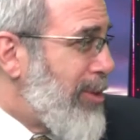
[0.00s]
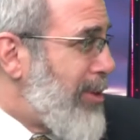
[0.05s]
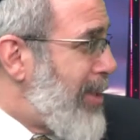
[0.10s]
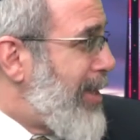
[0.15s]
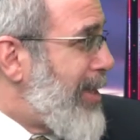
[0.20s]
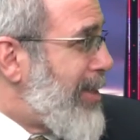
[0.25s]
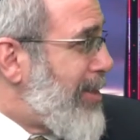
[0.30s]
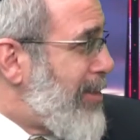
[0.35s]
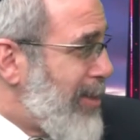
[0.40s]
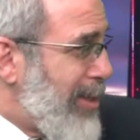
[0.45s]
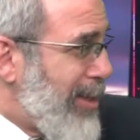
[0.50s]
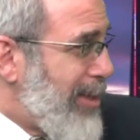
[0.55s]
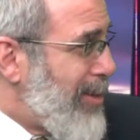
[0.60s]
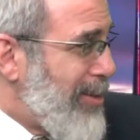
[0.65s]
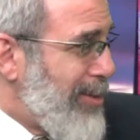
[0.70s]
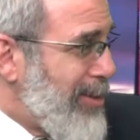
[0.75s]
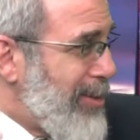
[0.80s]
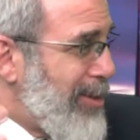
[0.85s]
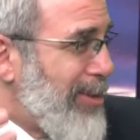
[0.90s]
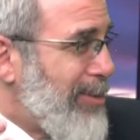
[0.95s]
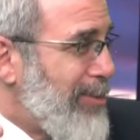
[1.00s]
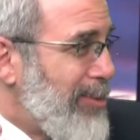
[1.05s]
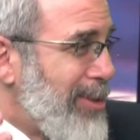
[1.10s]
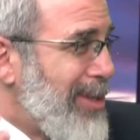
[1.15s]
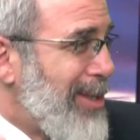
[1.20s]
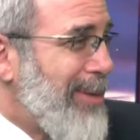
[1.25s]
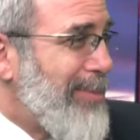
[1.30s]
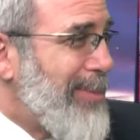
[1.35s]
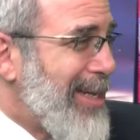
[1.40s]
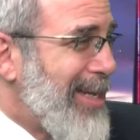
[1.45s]
things that I
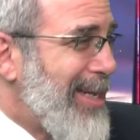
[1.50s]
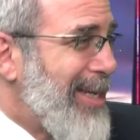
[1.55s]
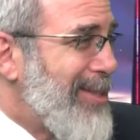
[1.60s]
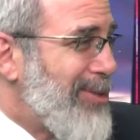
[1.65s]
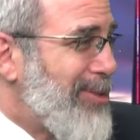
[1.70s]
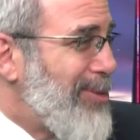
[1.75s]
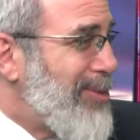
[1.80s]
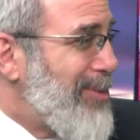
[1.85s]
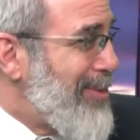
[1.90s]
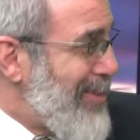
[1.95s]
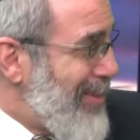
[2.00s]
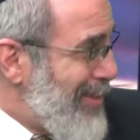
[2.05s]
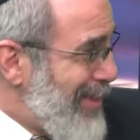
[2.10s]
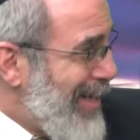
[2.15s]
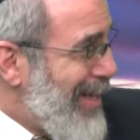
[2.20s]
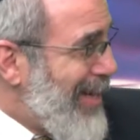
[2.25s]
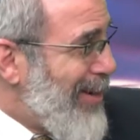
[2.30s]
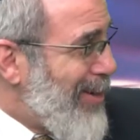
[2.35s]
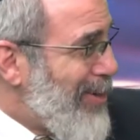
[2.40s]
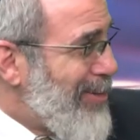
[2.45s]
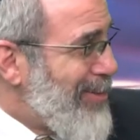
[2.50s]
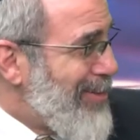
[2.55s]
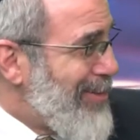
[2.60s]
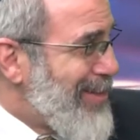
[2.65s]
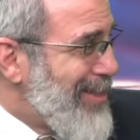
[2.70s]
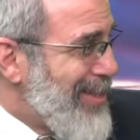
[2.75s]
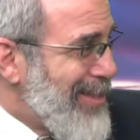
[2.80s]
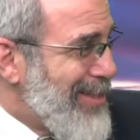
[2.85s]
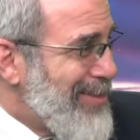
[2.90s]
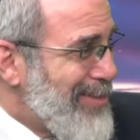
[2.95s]
wouldn't let my kids do now
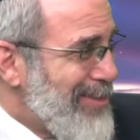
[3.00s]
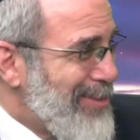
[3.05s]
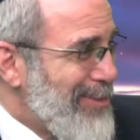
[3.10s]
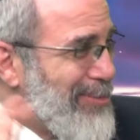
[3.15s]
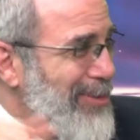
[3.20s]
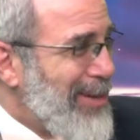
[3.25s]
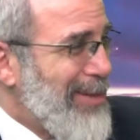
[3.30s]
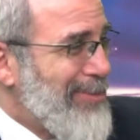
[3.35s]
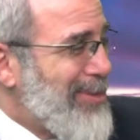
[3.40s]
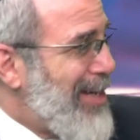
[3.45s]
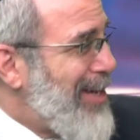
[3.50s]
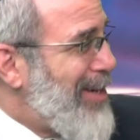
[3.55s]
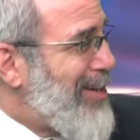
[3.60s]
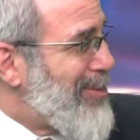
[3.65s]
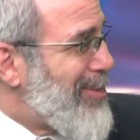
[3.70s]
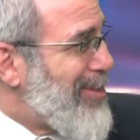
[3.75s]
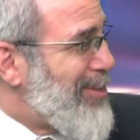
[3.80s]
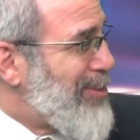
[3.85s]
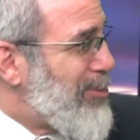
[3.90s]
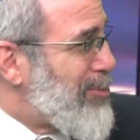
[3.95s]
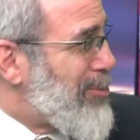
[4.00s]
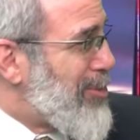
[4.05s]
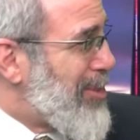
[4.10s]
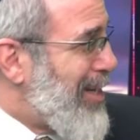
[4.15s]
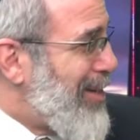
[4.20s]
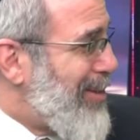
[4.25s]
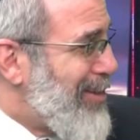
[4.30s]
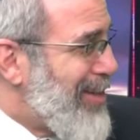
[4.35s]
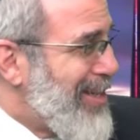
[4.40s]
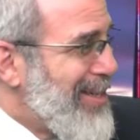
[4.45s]
in the 5 towns. A little too scary.